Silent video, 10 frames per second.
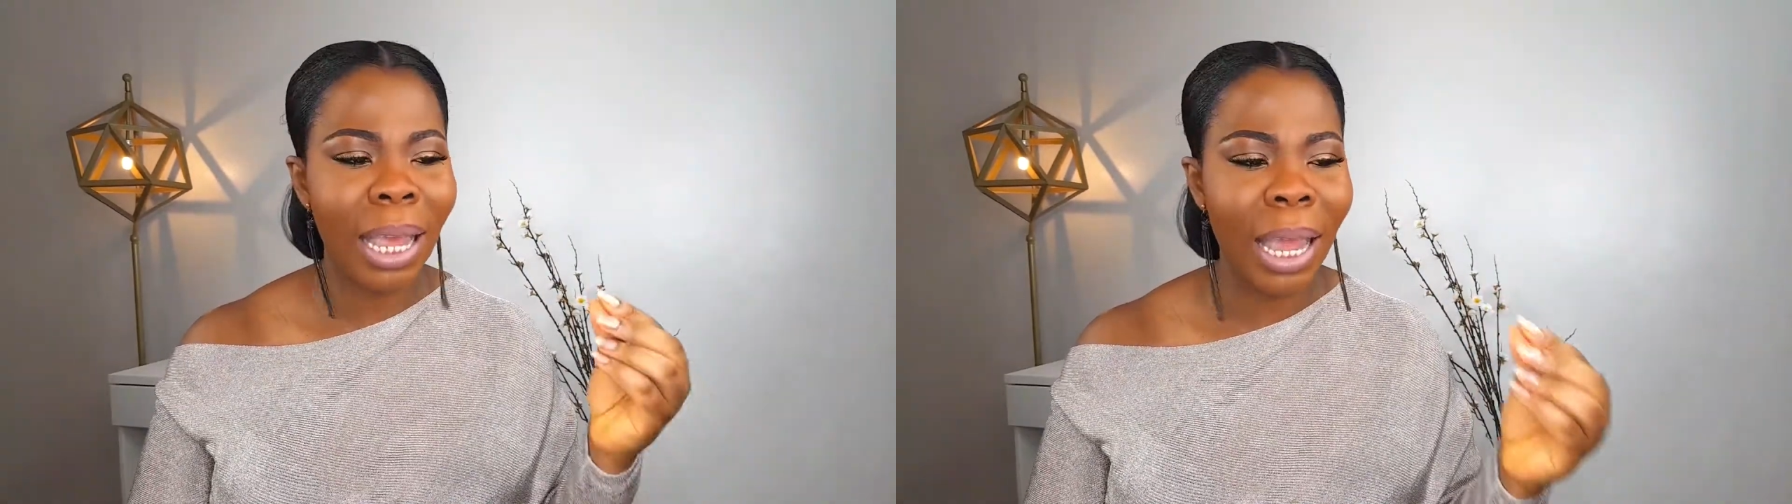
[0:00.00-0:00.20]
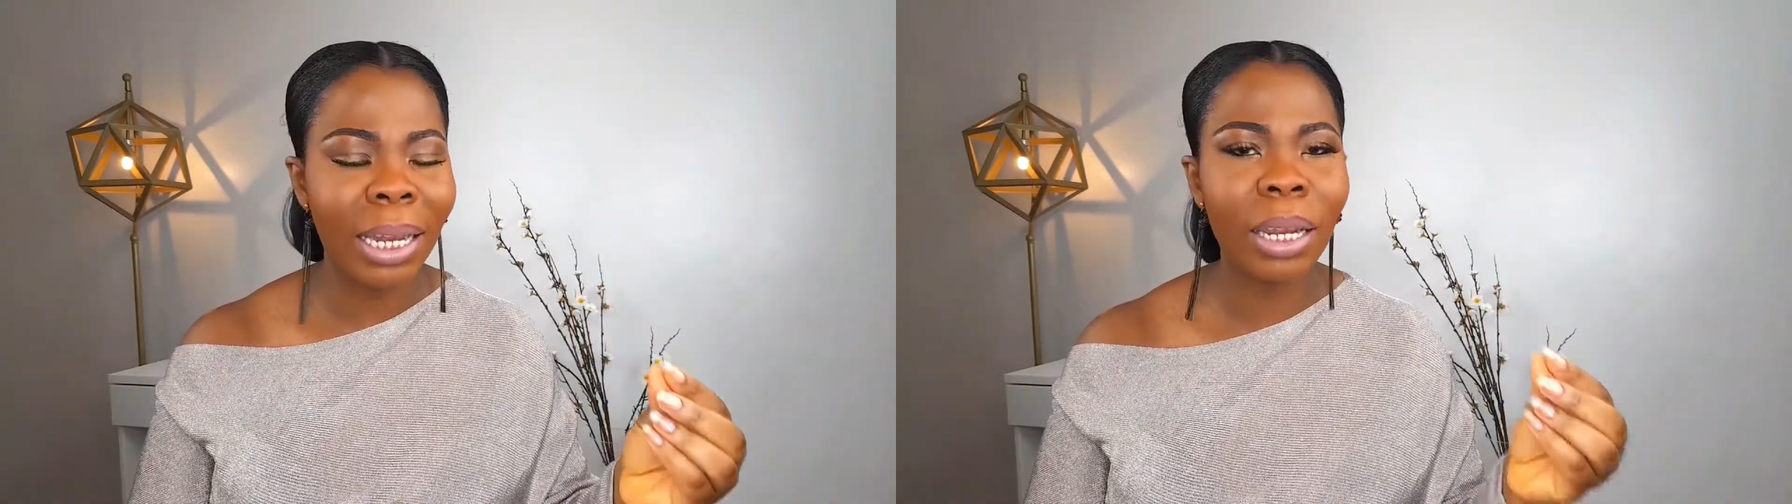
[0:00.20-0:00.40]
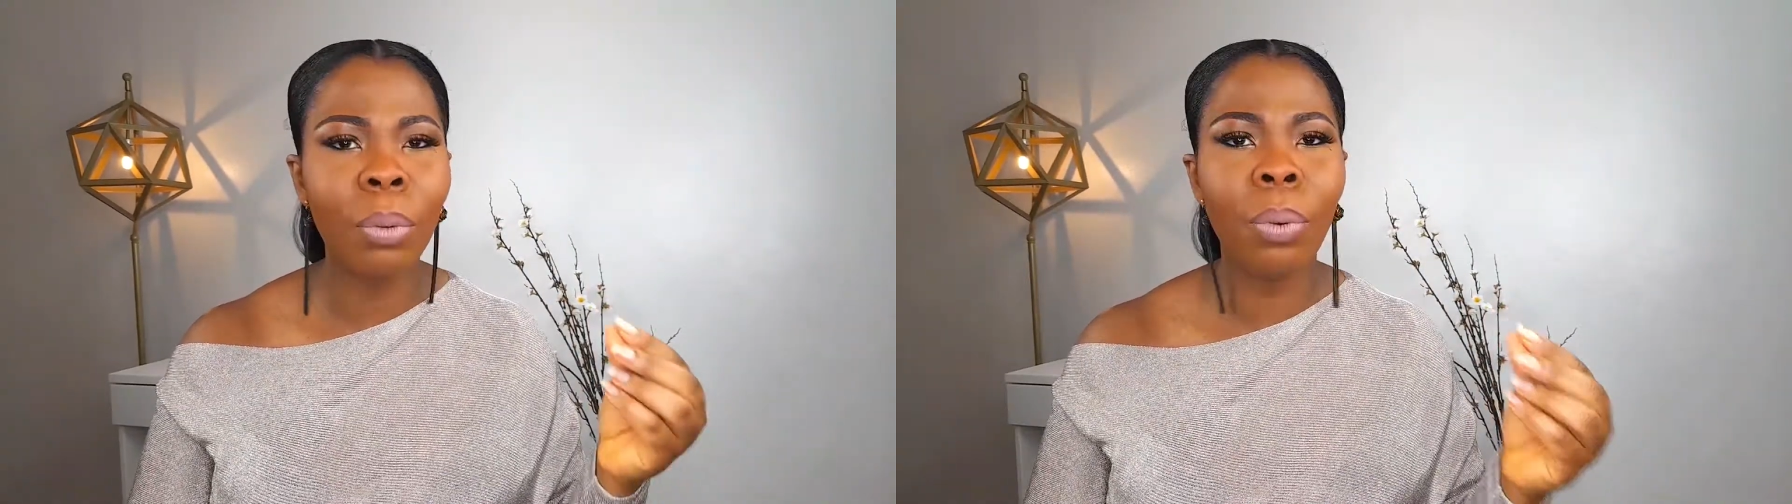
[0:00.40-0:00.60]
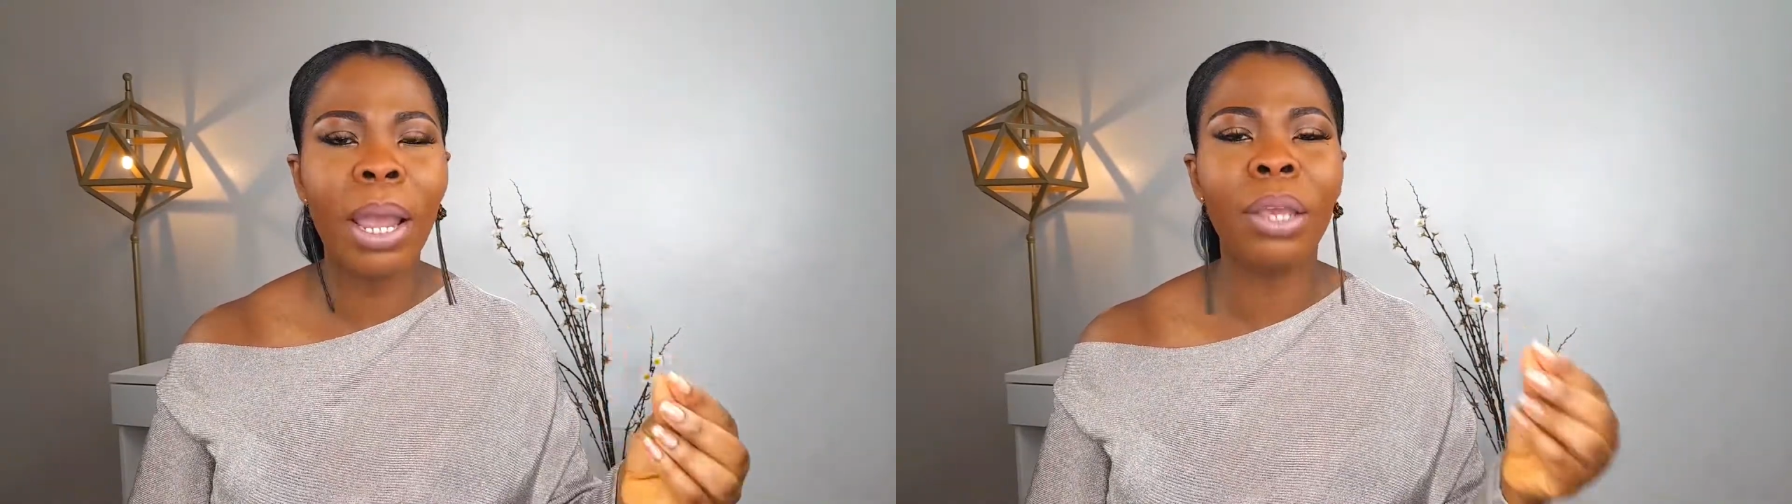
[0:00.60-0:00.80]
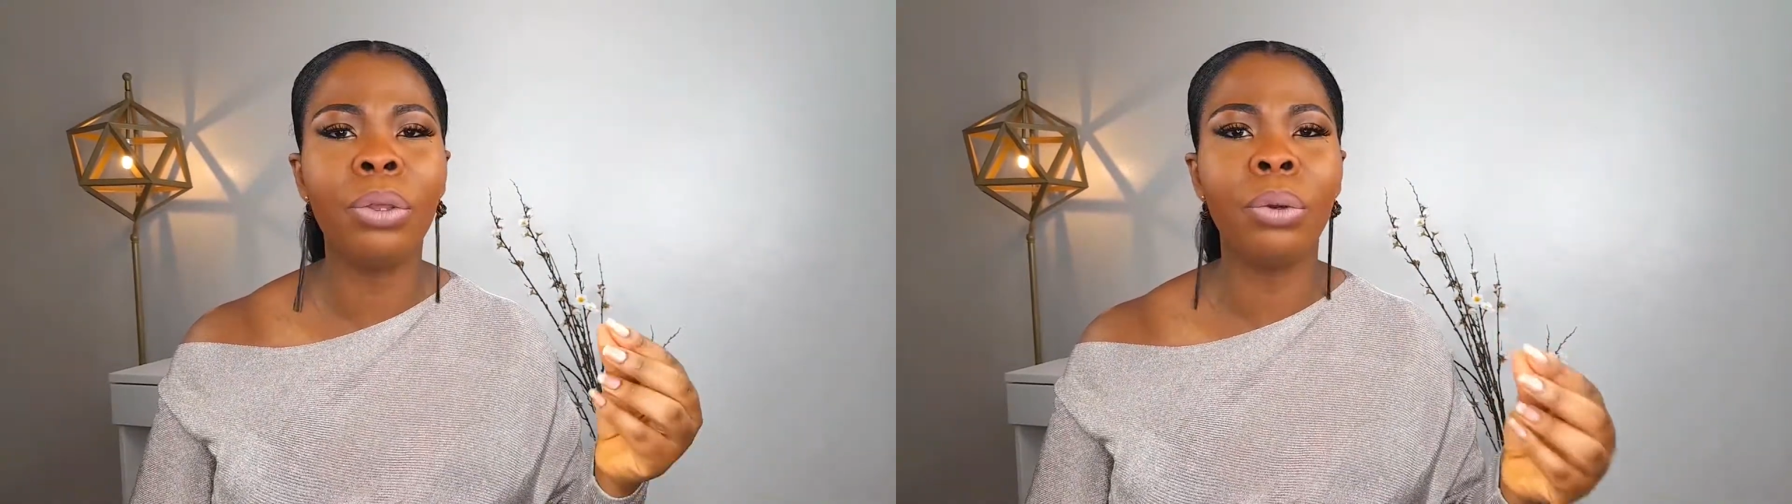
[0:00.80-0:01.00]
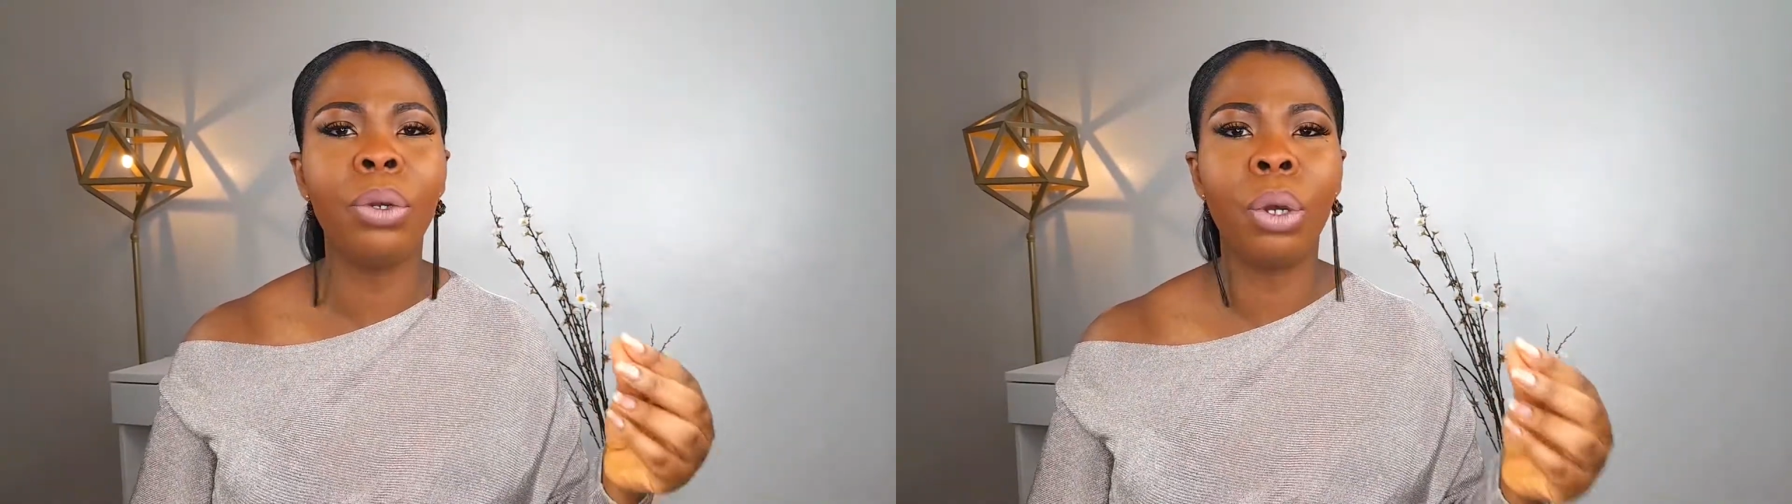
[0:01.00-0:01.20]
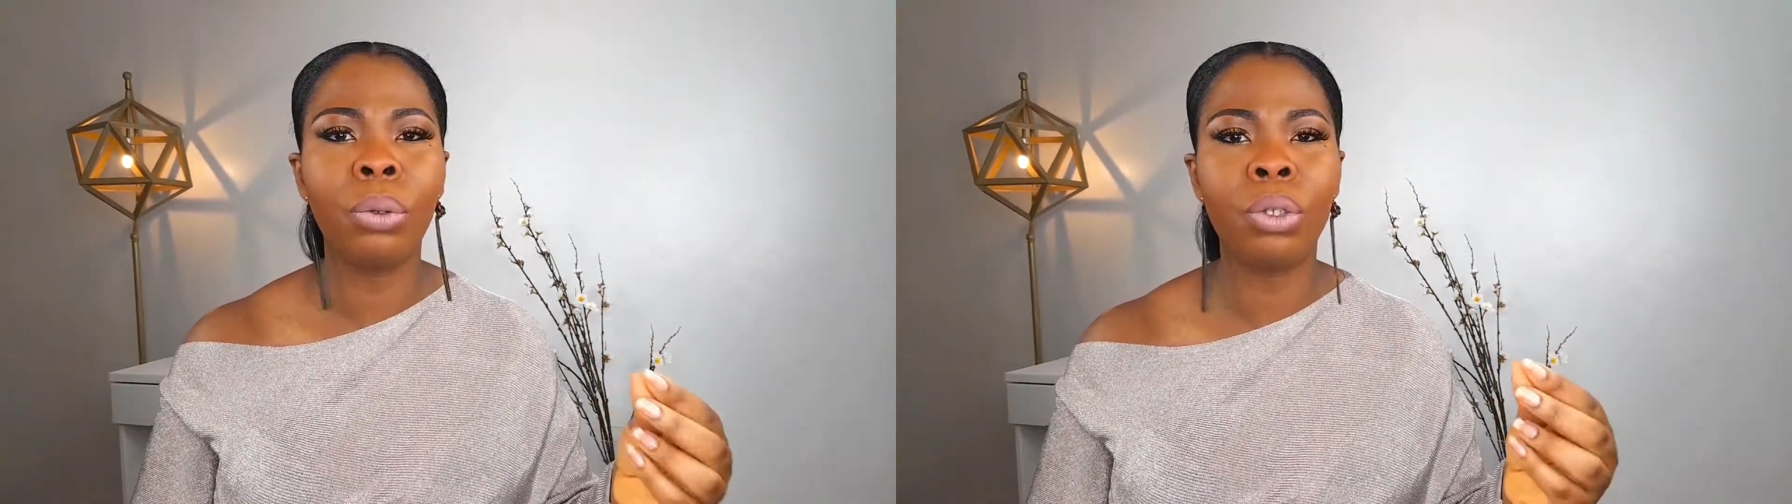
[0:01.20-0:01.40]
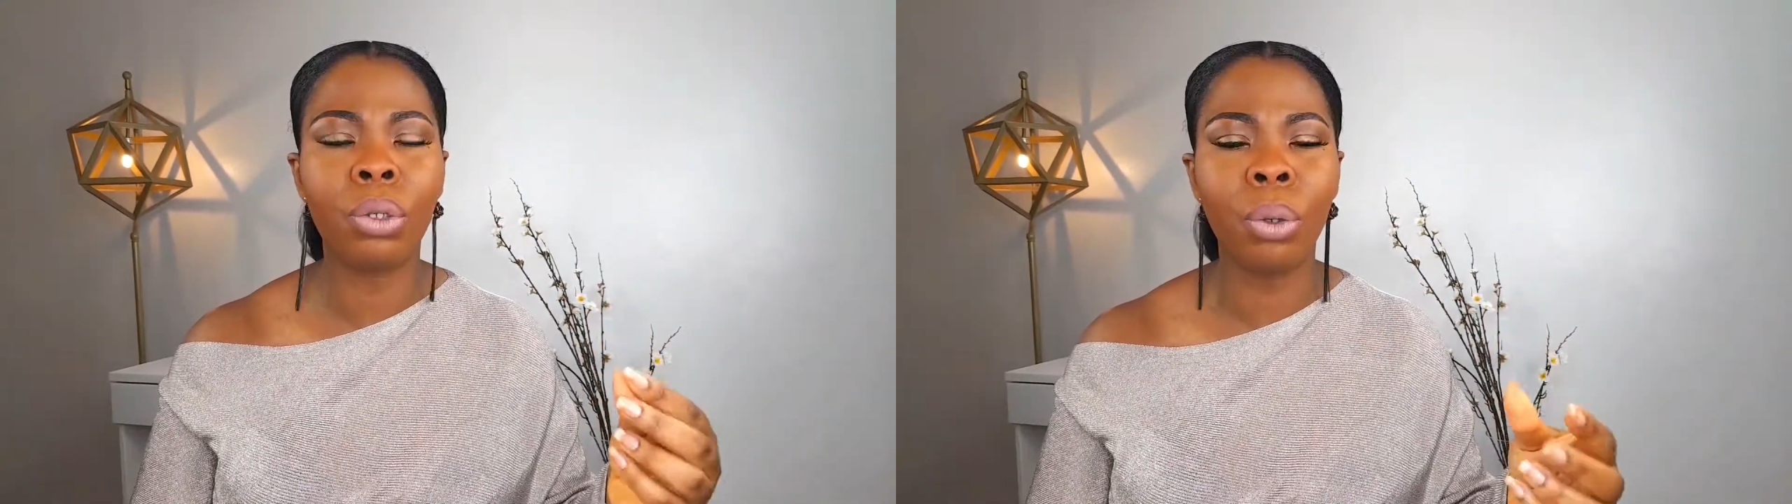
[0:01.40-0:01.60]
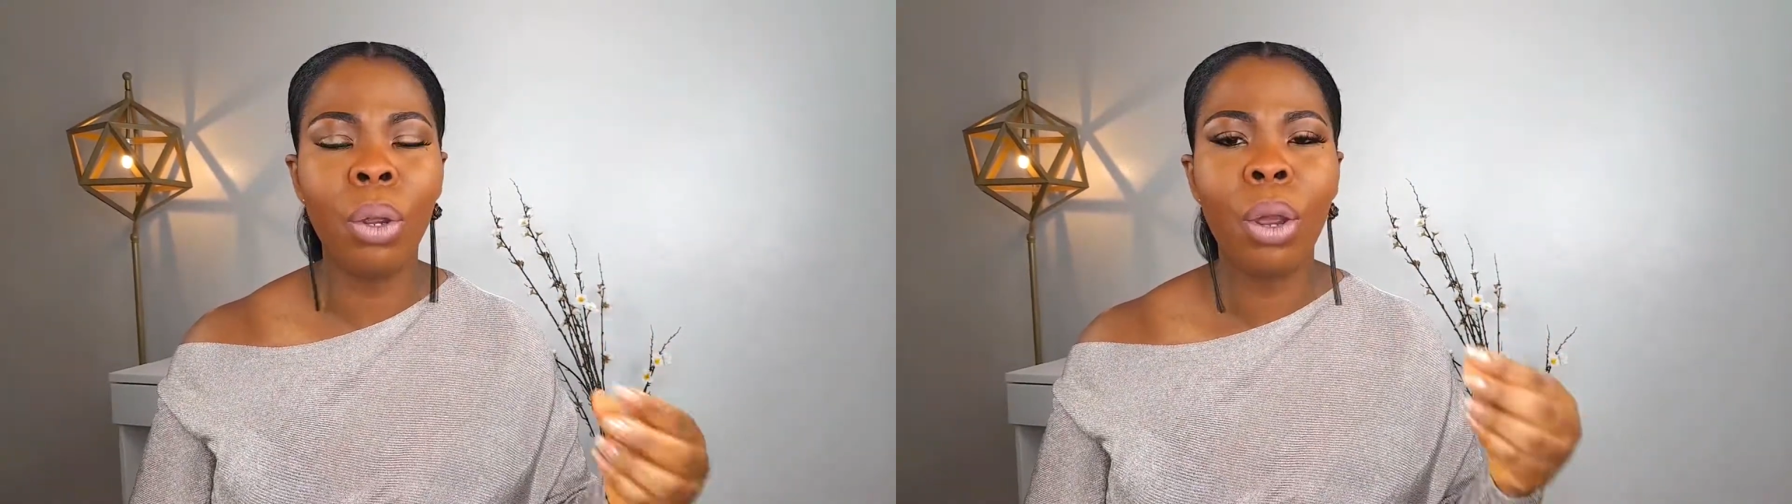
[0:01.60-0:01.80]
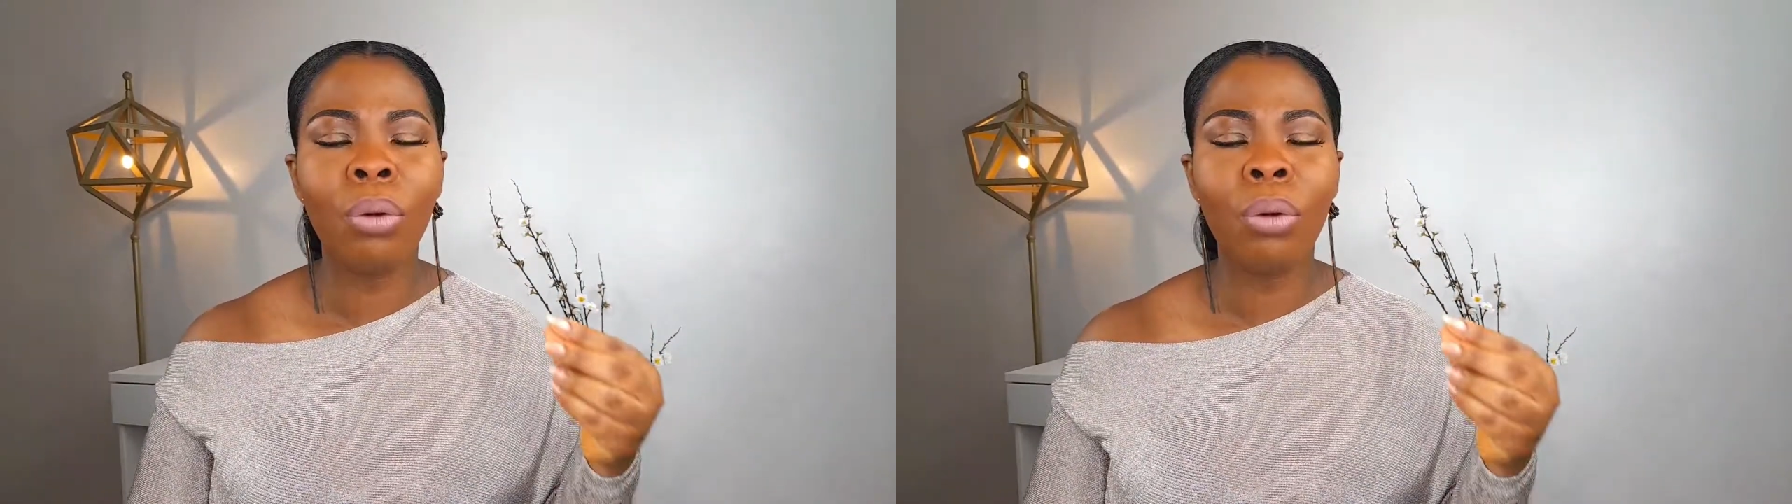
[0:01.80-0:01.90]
anywhere you go to.